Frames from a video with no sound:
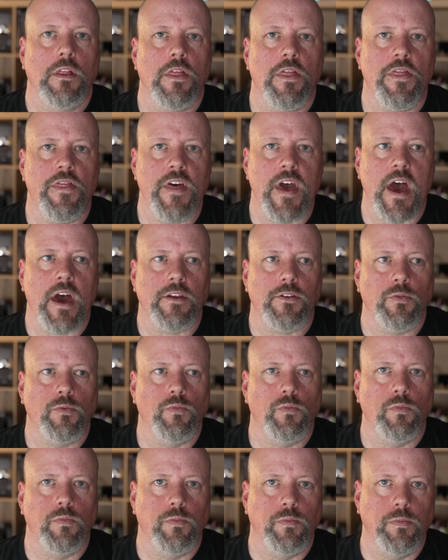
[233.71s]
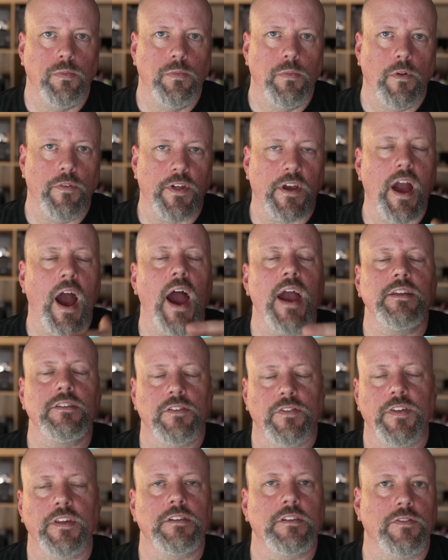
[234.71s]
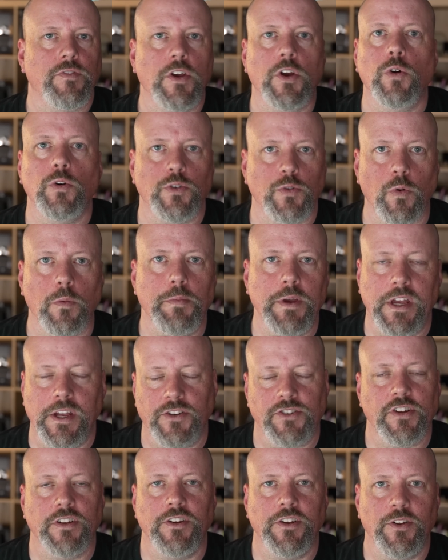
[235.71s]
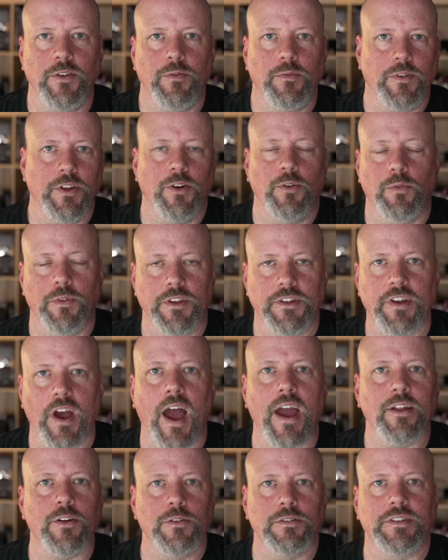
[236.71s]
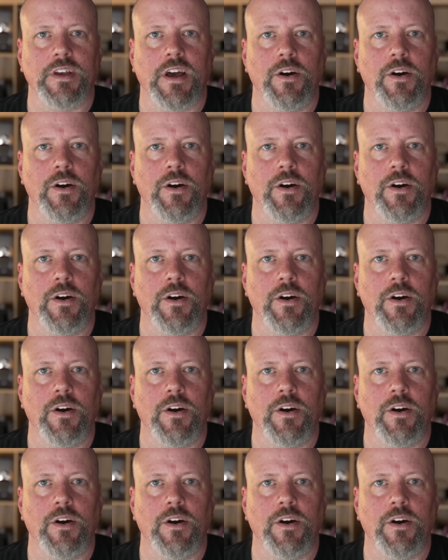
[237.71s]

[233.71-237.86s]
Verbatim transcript: that the kinds of things if you go to a beach and you you know when the tide goes